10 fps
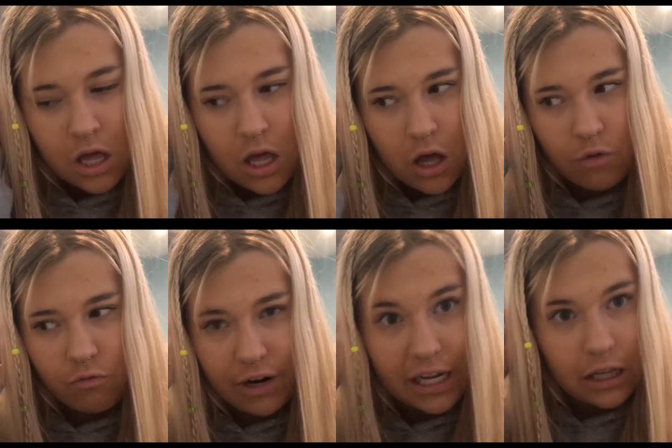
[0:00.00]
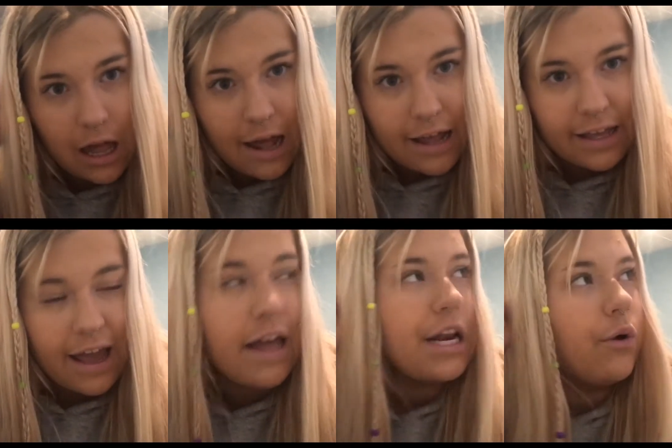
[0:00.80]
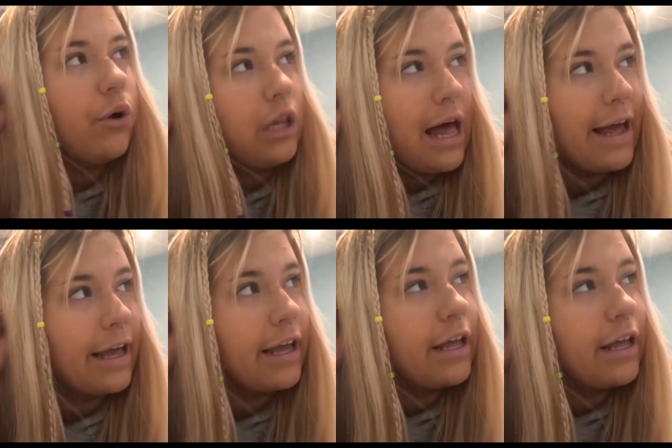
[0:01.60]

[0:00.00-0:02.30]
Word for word: a ring light yet or like